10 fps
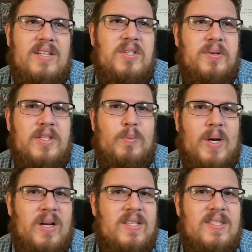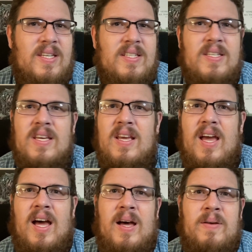to experience it.
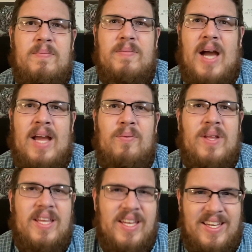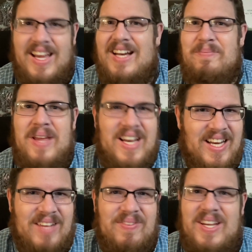I really kind of made an
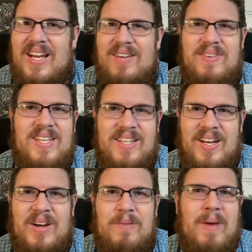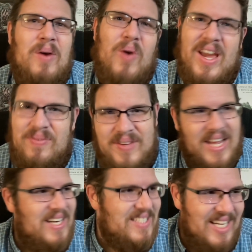evening of it, and my wife
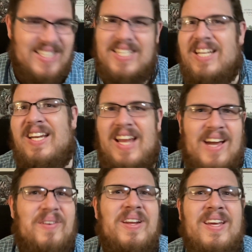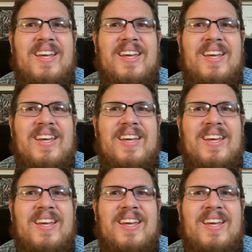kind of ducked in and out.